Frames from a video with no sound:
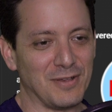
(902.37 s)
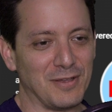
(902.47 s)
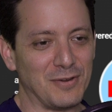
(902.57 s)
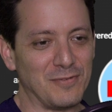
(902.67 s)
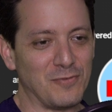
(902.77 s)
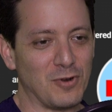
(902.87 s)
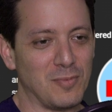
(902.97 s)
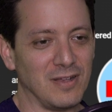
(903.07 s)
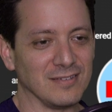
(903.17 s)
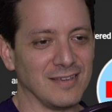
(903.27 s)

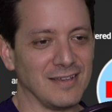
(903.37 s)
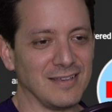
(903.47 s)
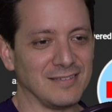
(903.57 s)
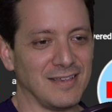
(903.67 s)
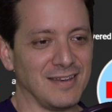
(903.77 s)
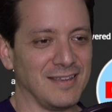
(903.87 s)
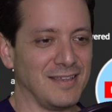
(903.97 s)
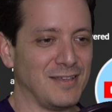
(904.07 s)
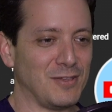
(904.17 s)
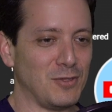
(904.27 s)
$104. Like I said,
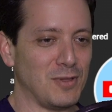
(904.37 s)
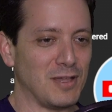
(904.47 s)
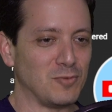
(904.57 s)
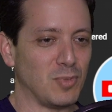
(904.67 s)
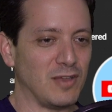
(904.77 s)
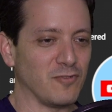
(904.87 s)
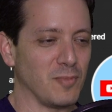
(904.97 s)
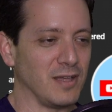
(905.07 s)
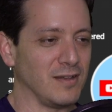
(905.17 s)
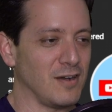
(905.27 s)
you guys pay for
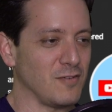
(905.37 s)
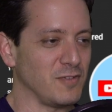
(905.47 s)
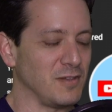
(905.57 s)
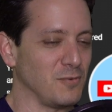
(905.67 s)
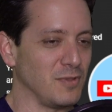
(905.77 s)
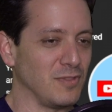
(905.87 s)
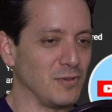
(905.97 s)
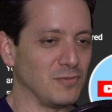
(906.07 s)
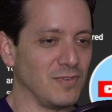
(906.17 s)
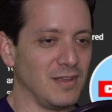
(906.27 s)
my coffee with
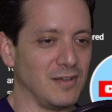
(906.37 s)
those